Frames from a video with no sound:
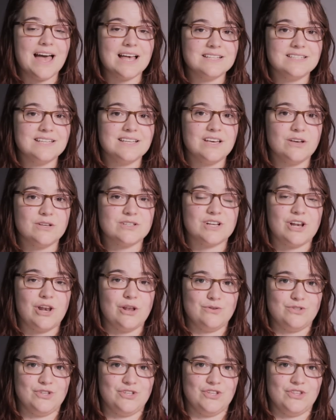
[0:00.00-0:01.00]
As it gets
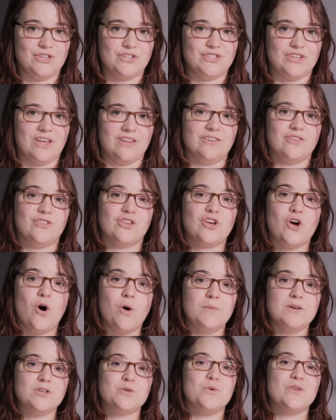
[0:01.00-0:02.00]
closer to the Sun, the
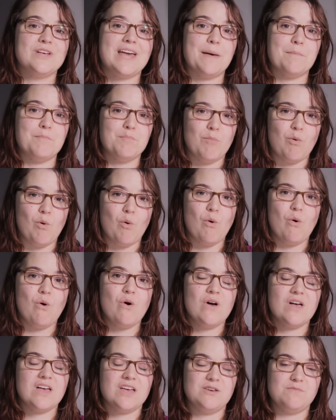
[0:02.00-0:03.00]
comet will get
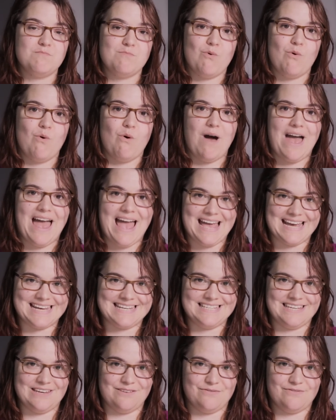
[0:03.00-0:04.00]
more and more
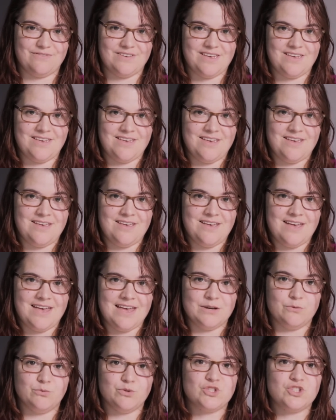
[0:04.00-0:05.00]
active,
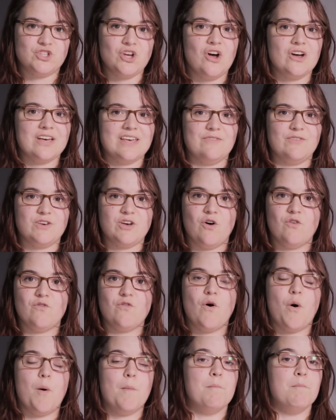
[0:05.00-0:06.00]
and it will start giving off
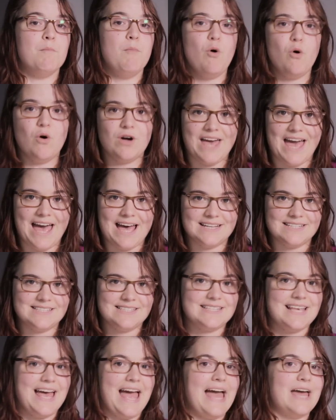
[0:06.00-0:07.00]
more
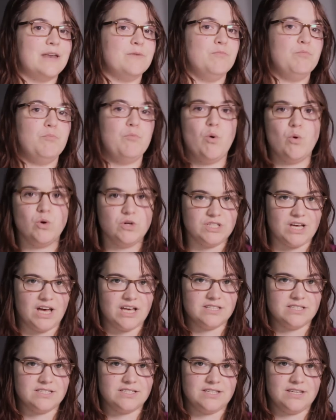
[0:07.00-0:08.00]
gas and more
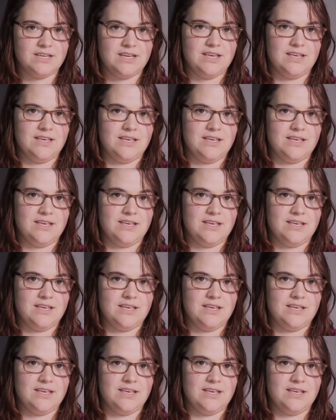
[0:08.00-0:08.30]
dust.